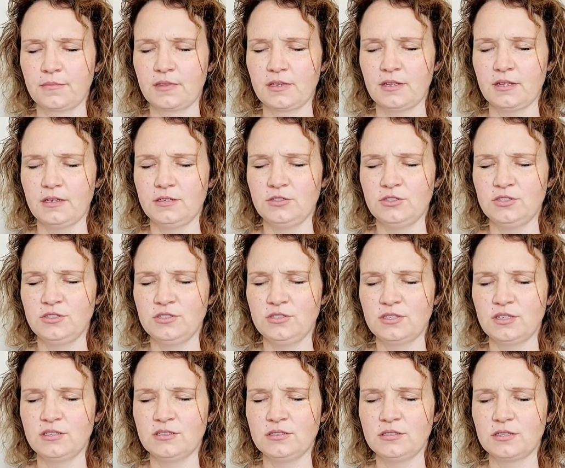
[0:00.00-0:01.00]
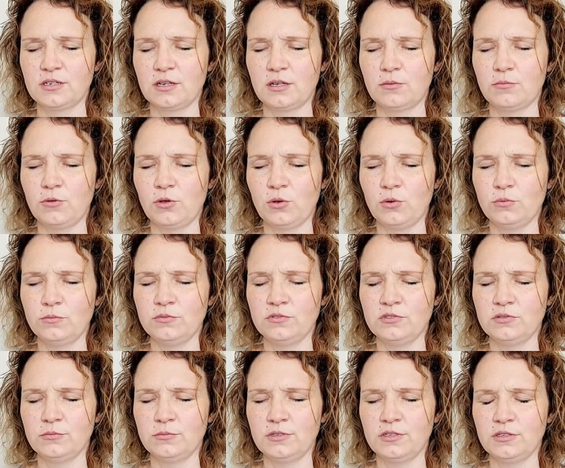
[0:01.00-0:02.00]
And she says to come home
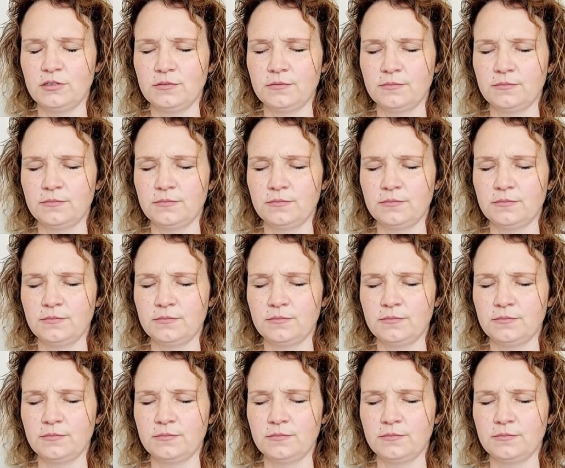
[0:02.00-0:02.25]
to me.